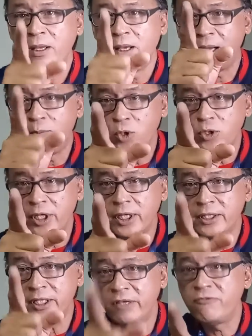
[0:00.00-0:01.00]
I'm looking at
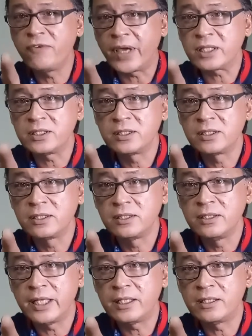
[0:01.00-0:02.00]
the effect
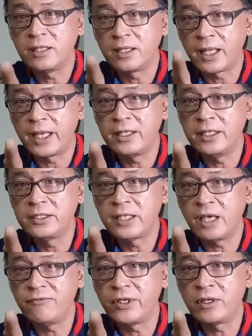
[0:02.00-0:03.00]
that the light is
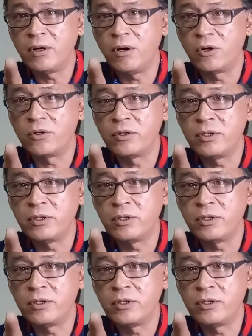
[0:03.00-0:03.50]
having on